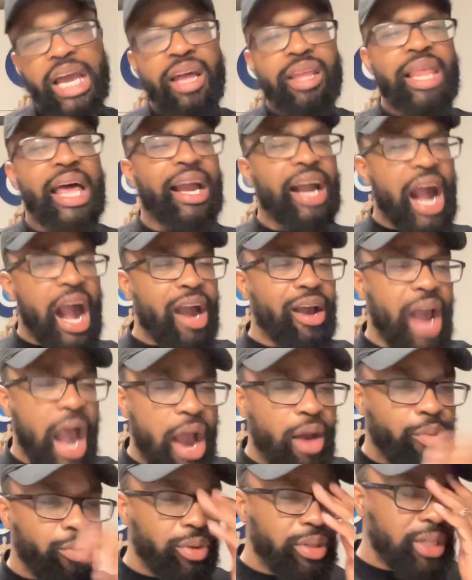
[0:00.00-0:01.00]
Like,
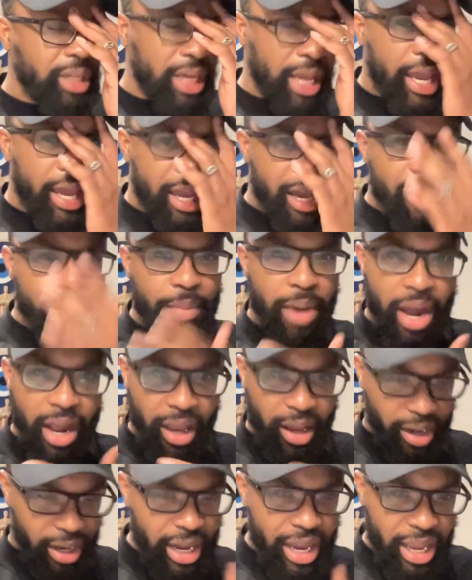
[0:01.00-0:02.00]
I really am,
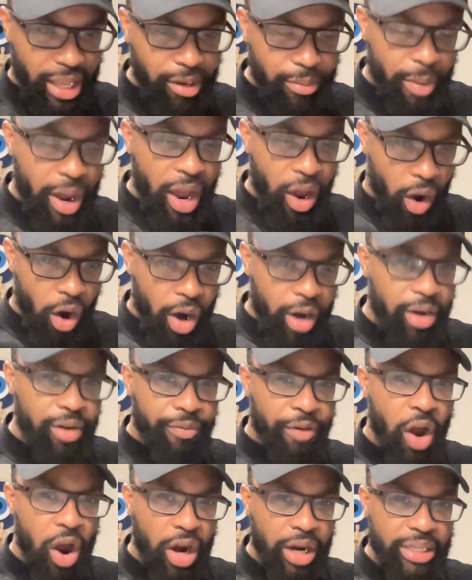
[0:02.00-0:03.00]
in my heart
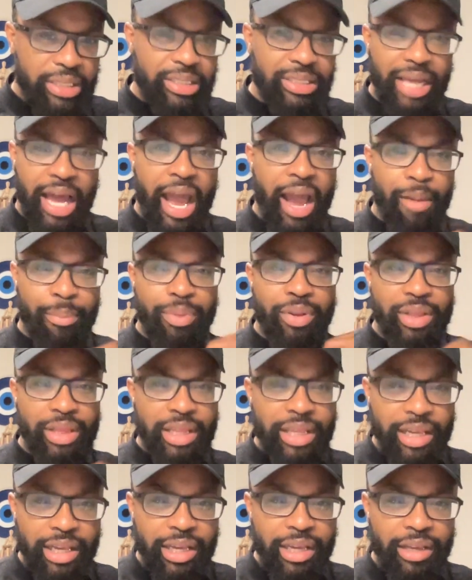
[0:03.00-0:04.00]
of hearts, I
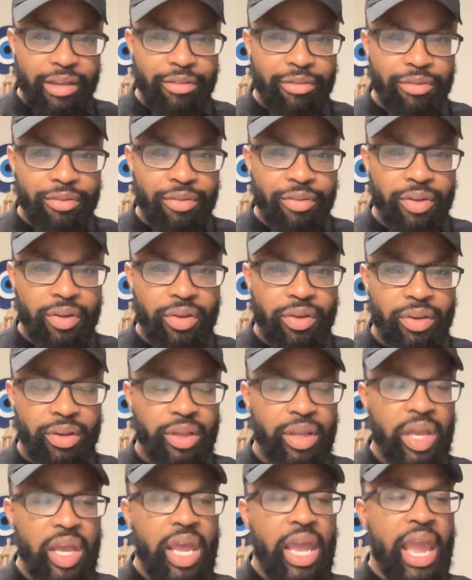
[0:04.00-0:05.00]
believe
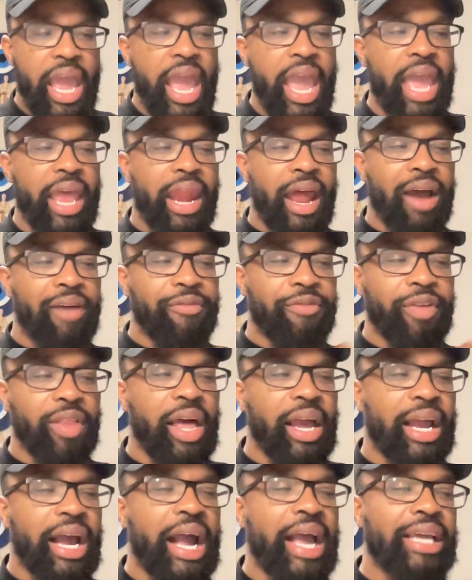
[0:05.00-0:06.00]
and I feel
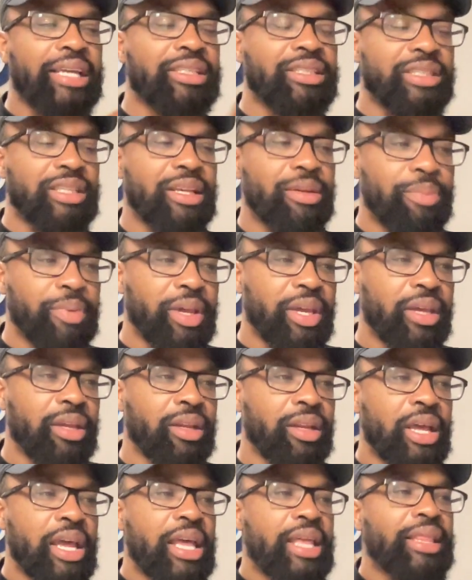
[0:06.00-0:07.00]
like I
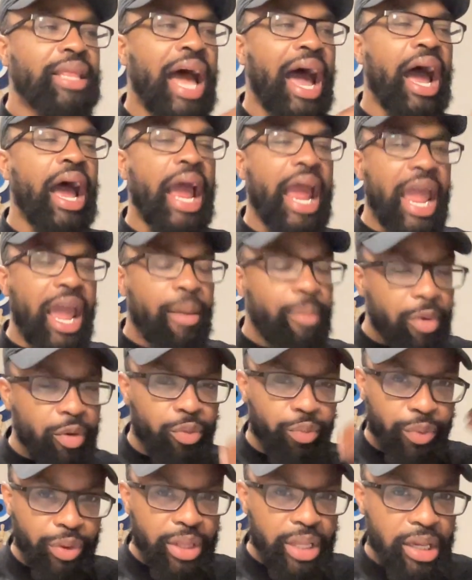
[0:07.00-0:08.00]
exhibit that I am a
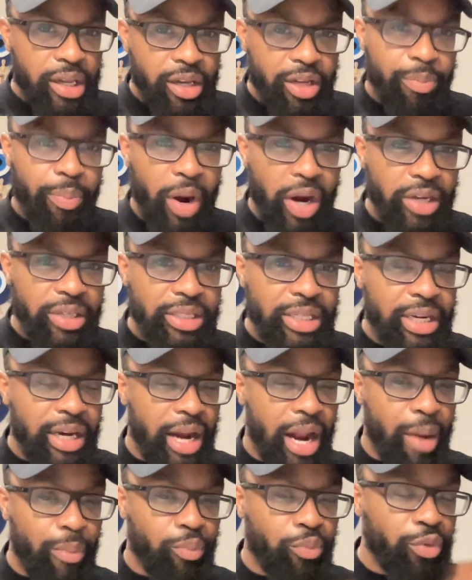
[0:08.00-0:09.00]
really good person and
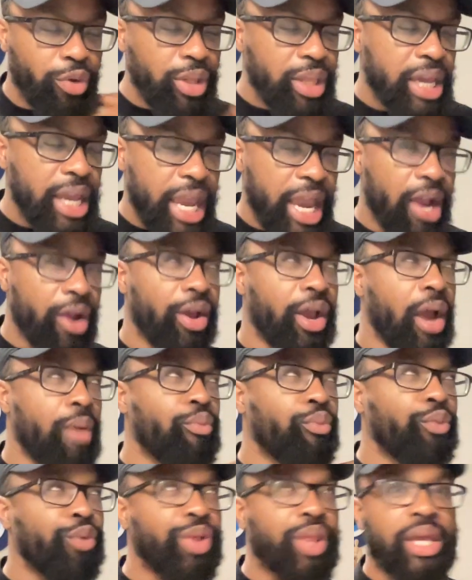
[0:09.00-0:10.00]
I'm really caring,
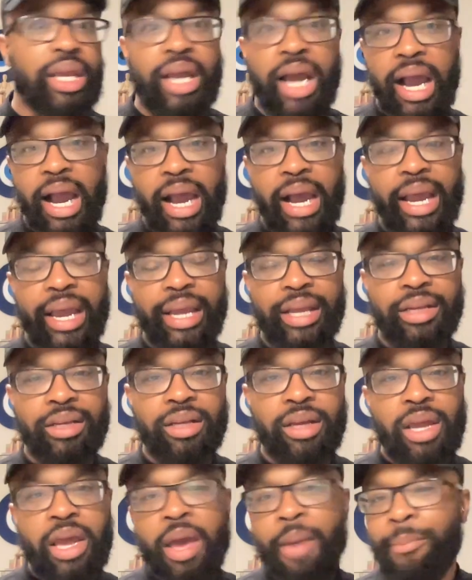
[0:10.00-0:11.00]
I'm really kind.
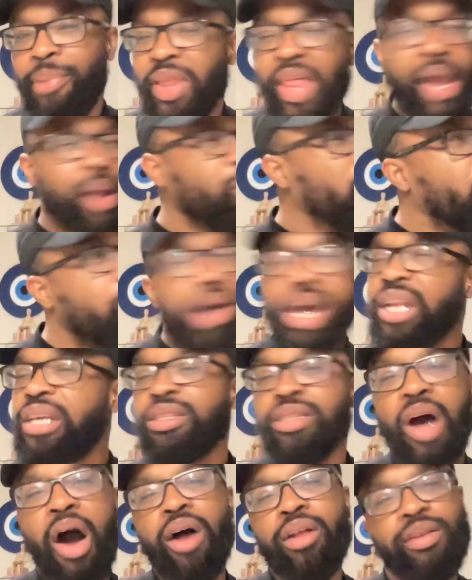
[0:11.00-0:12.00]
But, like, what
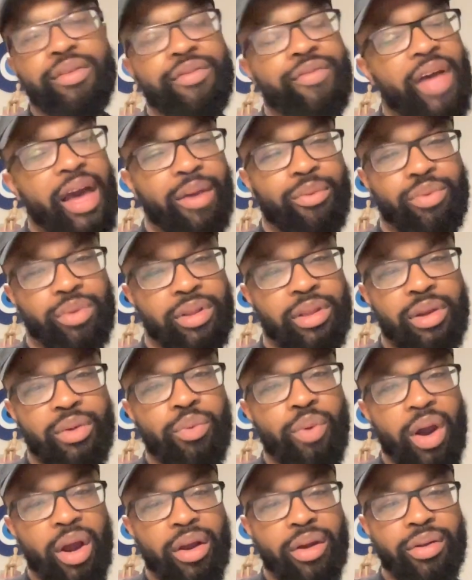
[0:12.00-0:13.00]
is all of that really
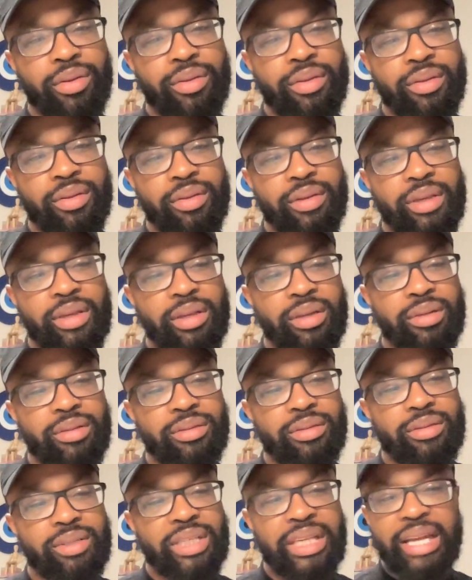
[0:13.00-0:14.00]
worth
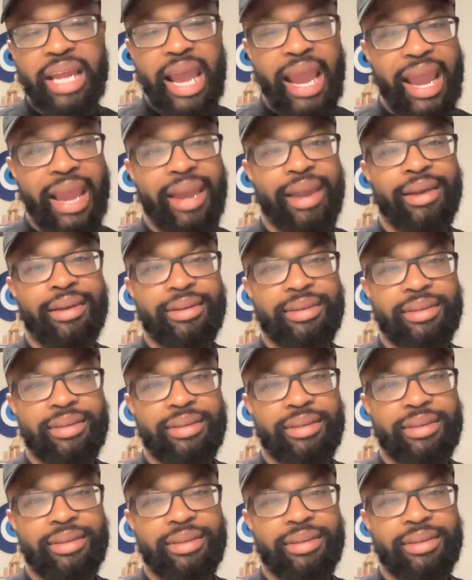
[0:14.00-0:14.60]
today?